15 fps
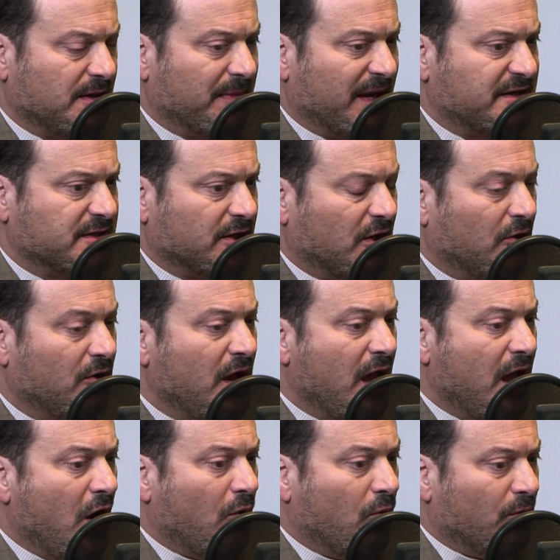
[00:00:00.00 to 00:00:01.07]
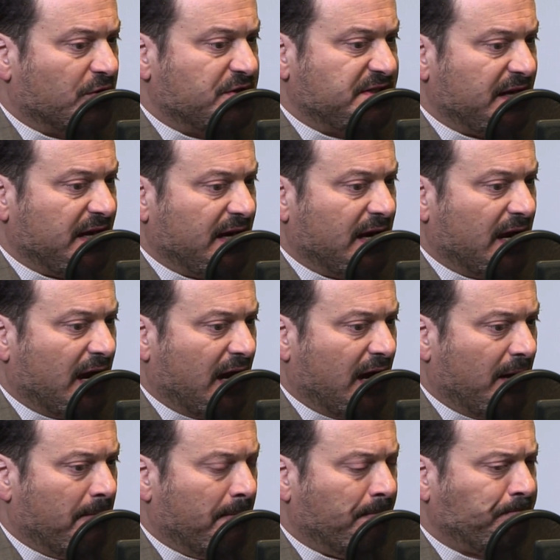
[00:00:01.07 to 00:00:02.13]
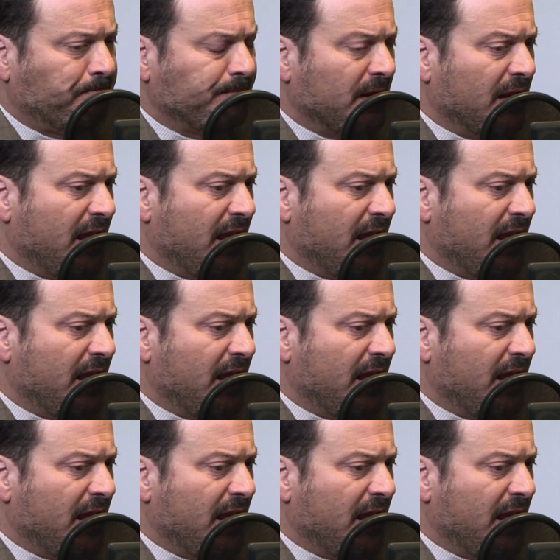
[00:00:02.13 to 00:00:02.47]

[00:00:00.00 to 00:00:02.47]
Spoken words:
and Mexico. We're seeing a